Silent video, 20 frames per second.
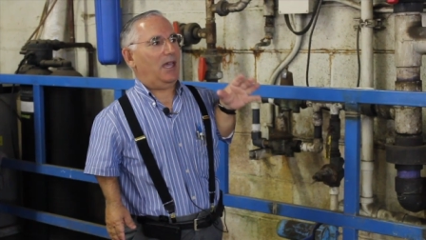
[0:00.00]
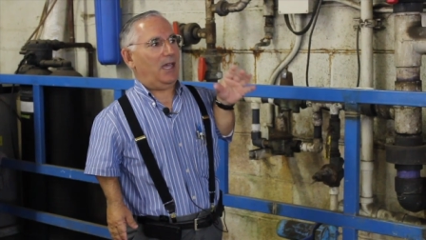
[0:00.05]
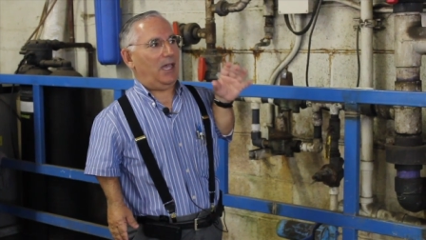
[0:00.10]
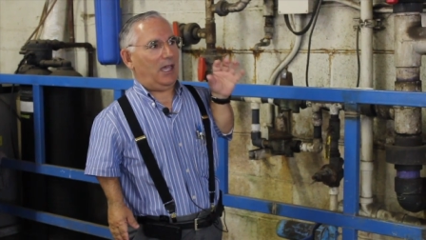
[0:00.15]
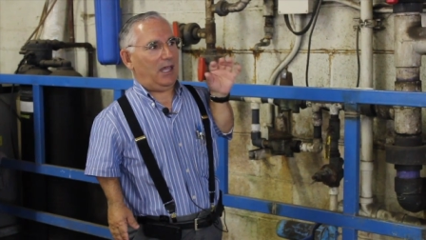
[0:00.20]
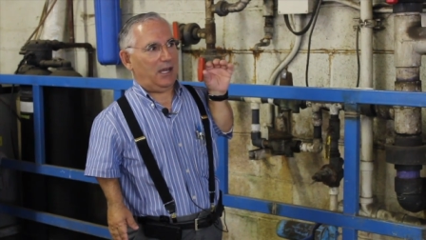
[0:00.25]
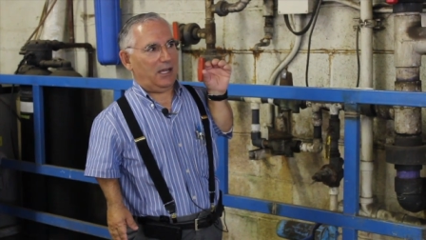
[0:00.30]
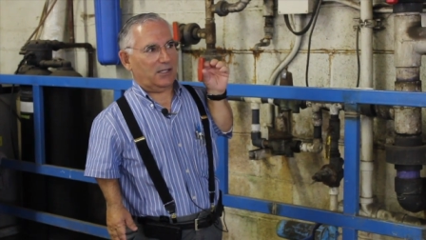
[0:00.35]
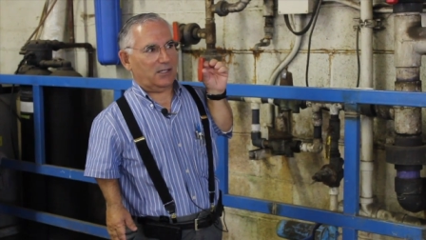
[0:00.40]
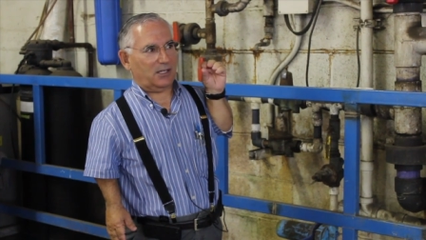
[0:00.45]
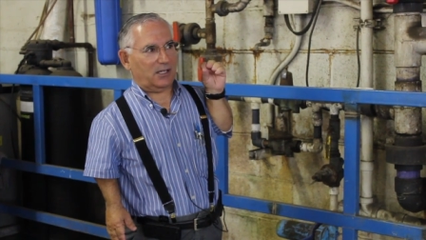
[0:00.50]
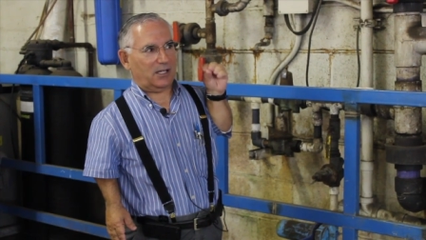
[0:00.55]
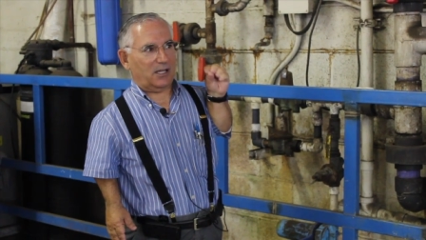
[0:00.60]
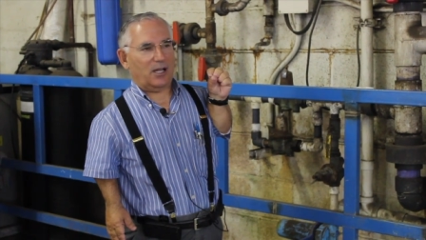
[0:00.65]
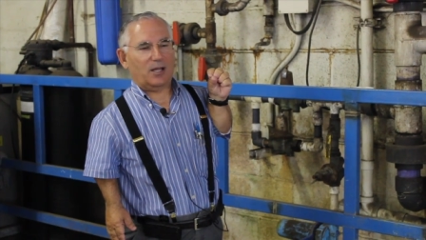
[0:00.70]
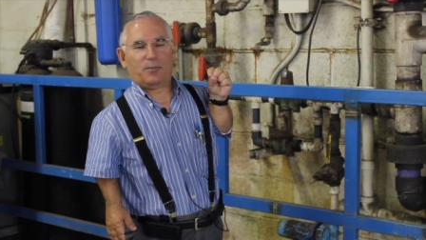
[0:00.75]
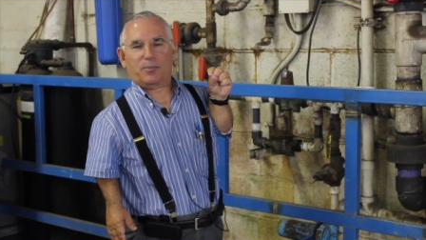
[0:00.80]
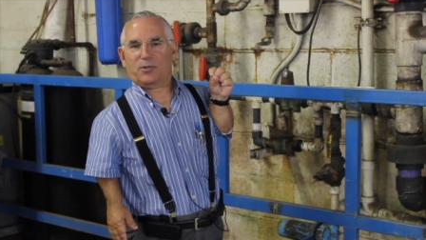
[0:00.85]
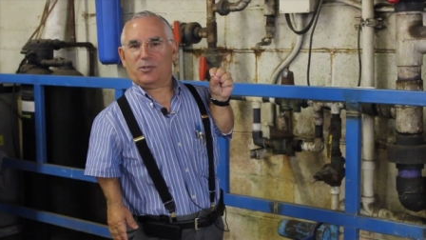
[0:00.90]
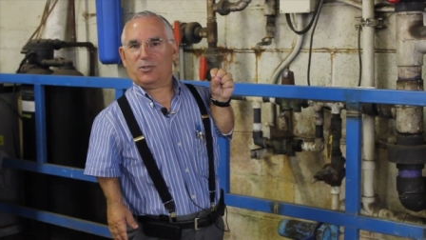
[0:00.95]
And it's
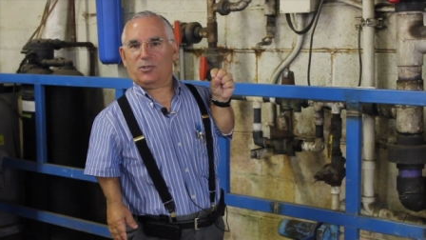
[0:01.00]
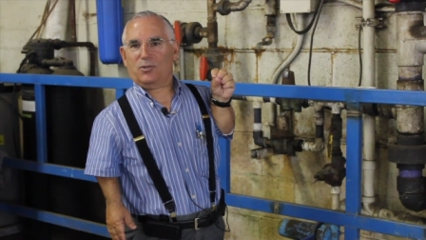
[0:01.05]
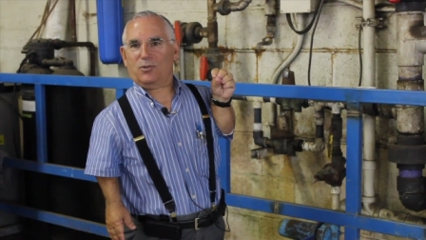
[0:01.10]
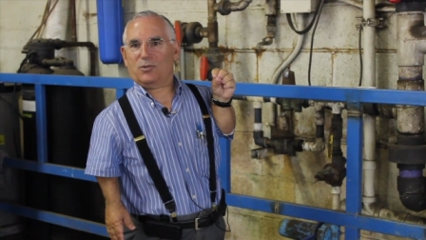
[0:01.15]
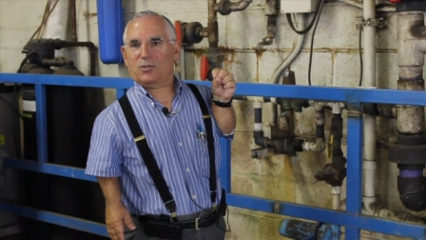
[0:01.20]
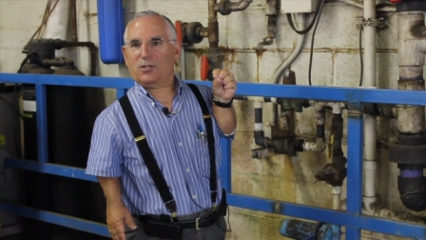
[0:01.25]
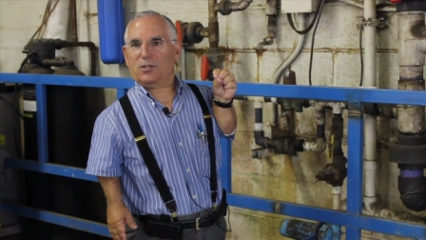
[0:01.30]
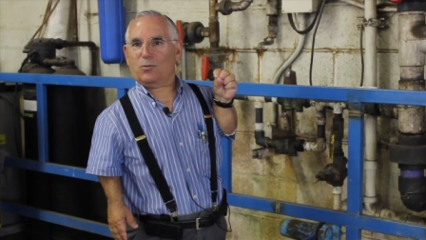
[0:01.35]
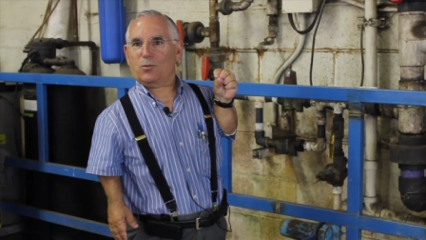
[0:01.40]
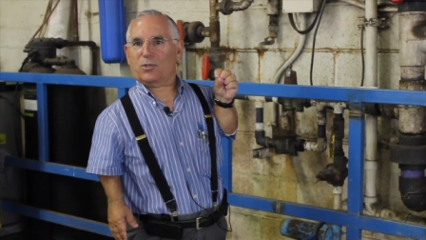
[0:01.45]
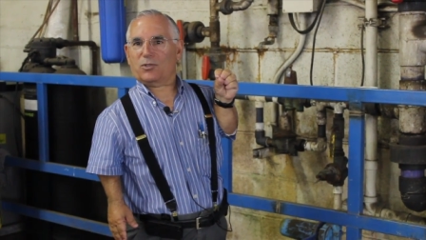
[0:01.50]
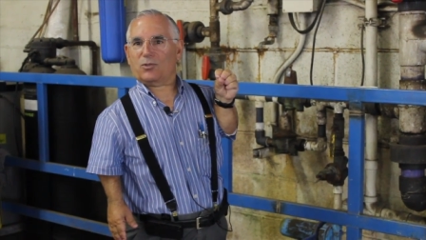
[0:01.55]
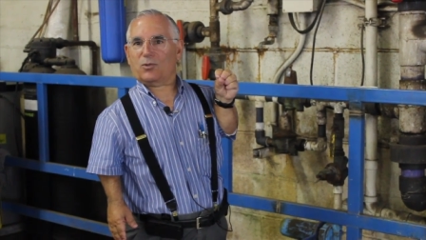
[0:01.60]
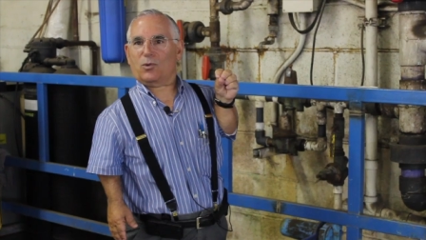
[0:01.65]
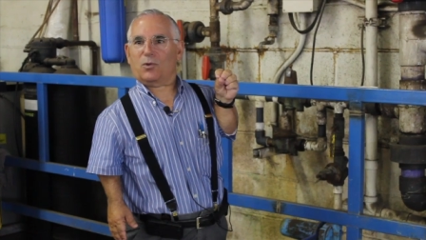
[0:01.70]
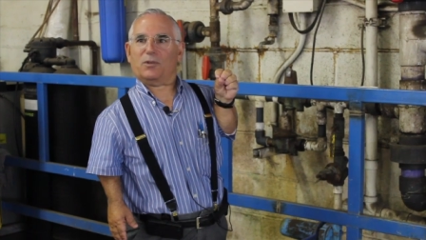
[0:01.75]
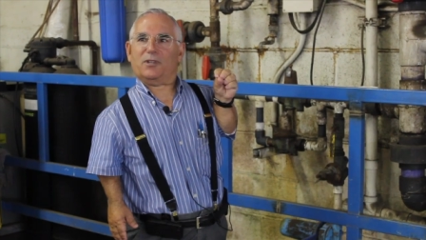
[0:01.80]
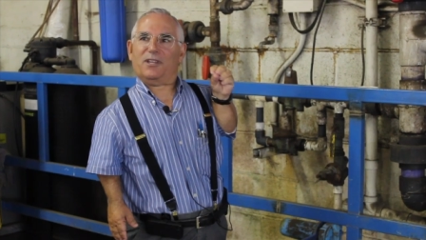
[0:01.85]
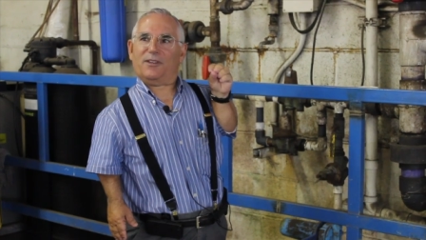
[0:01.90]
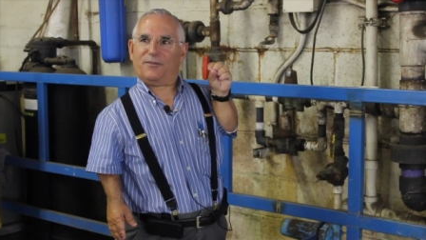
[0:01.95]
accomplished using what's
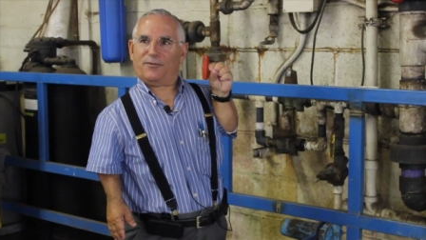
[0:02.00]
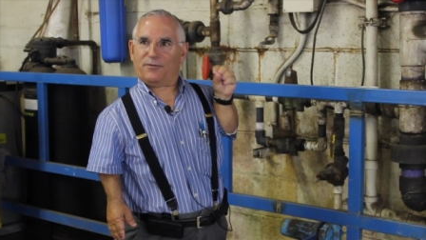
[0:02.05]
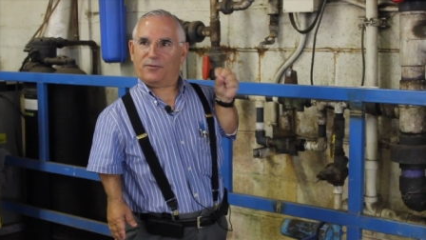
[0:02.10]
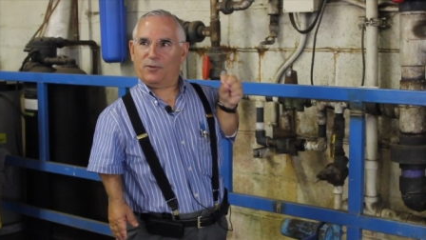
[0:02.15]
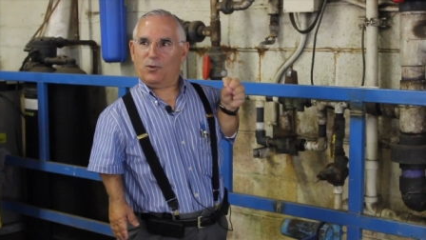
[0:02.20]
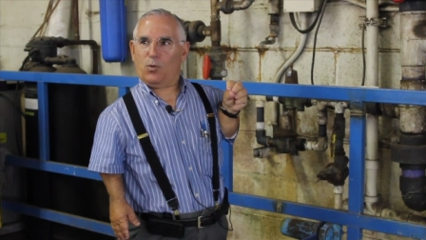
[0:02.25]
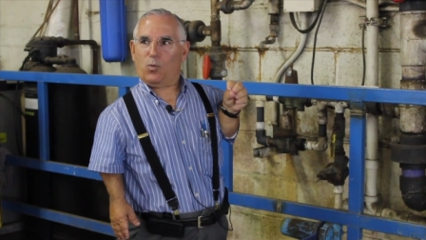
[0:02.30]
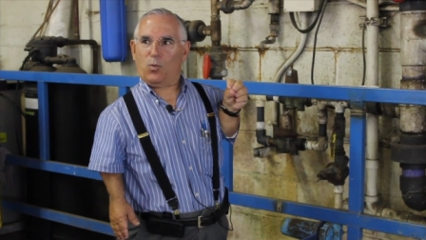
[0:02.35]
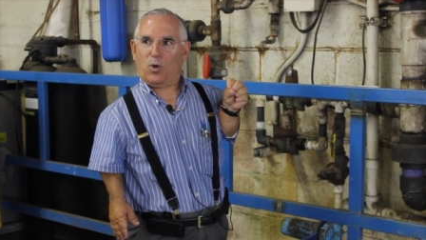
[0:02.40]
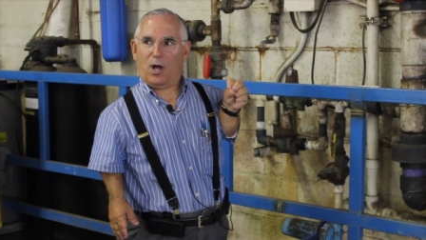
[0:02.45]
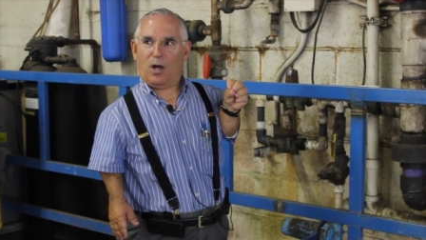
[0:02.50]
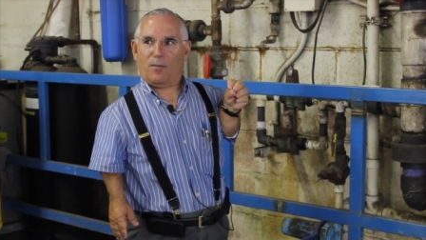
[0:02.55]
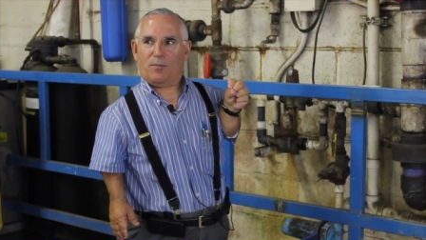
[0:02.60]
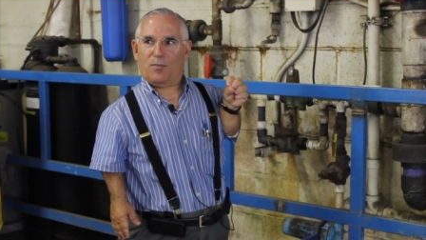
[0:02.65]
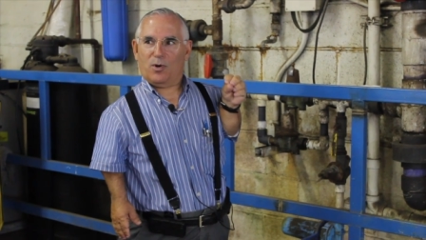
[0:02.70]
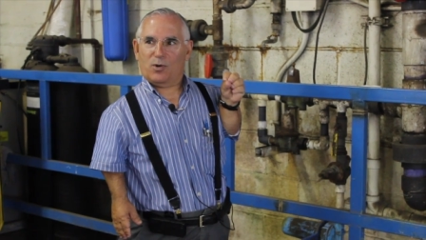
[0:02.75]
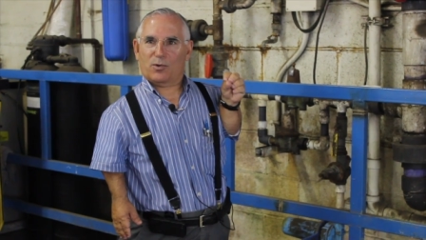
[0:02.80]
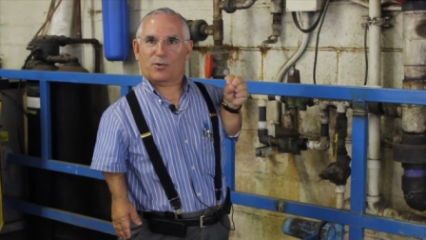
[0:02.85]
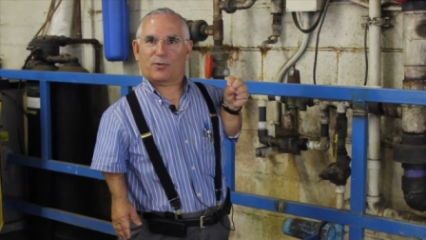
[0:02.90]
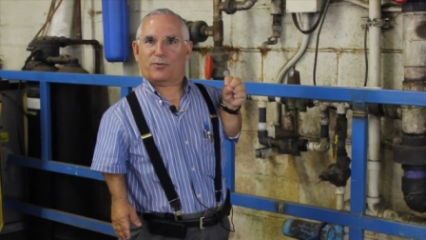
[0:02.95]
called a
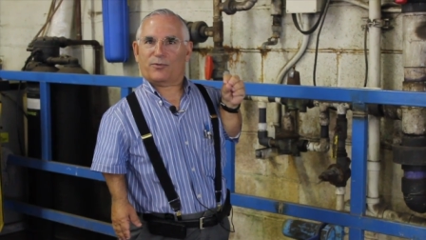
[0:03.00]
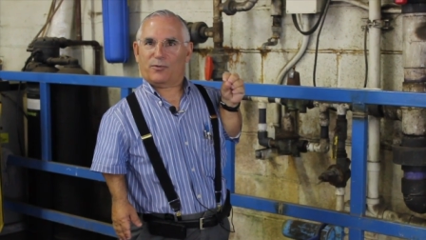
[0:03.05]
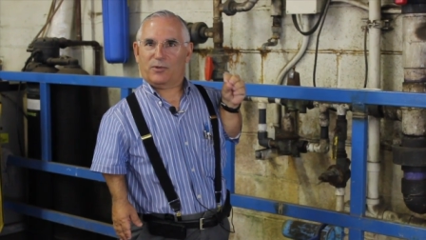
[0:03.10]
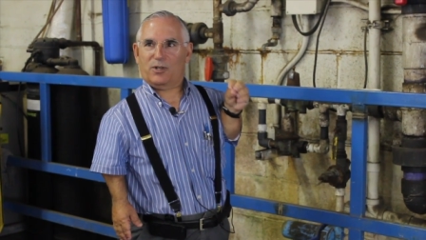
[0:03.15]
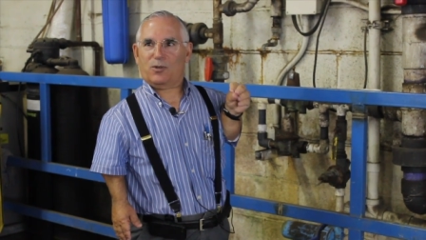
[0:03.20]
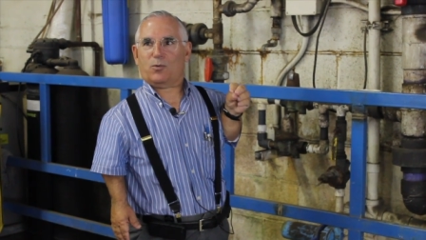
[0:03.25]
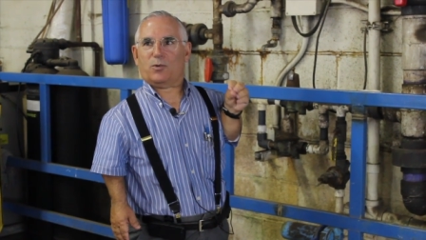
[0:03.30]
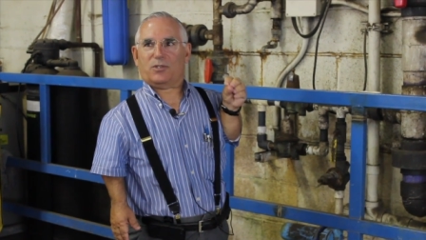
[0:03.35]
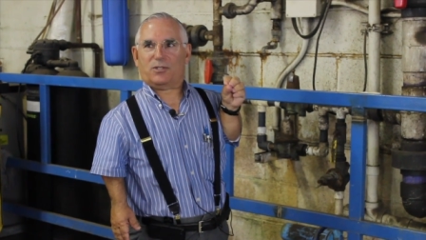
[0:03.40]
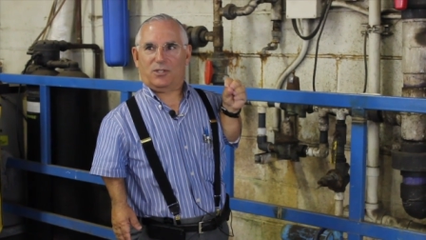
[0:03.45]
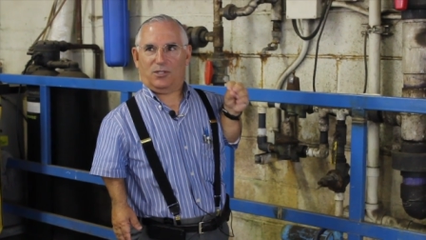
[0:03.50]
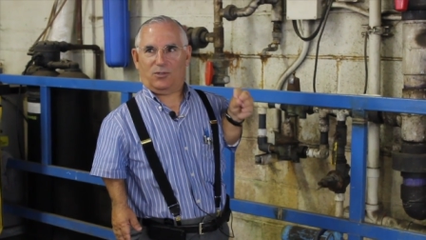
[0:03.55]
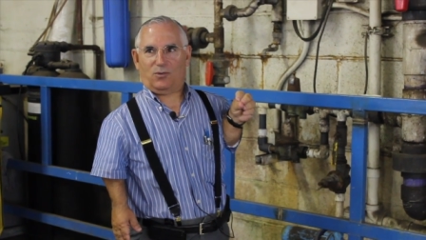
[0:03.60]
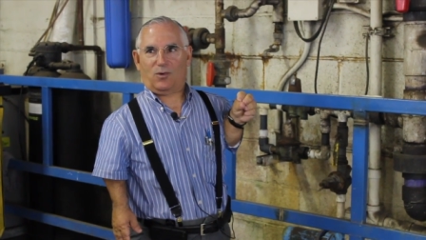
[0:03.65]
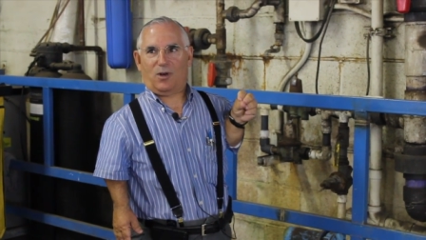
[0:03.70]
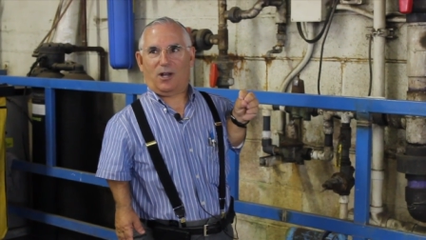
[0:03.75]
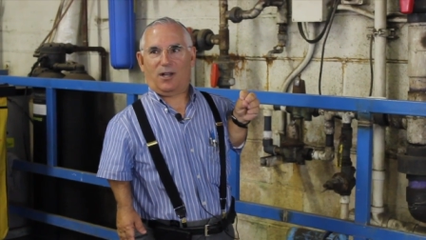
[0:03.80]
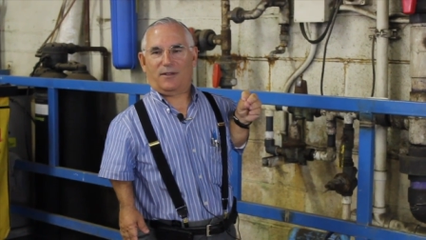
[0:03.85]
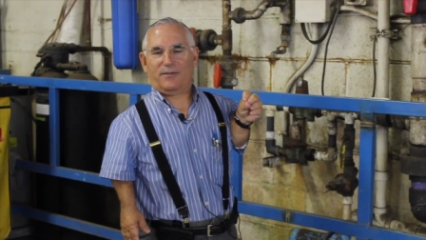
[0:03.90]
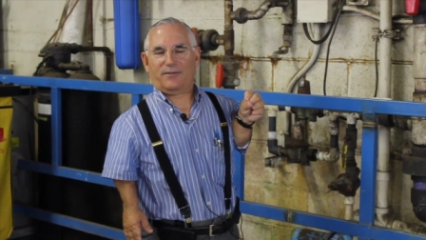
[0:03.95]
motor frequency
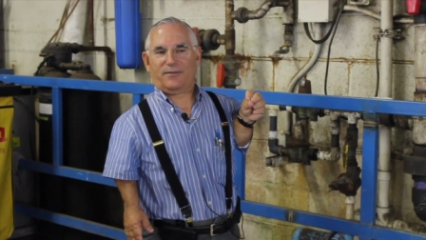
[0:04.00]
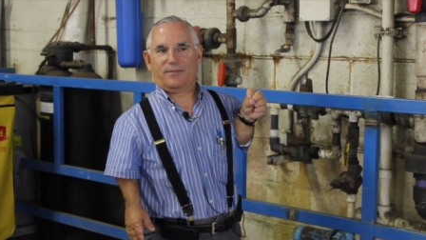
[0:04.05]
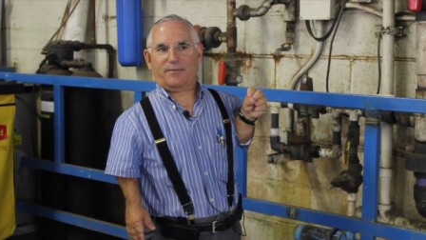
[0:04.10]
drive.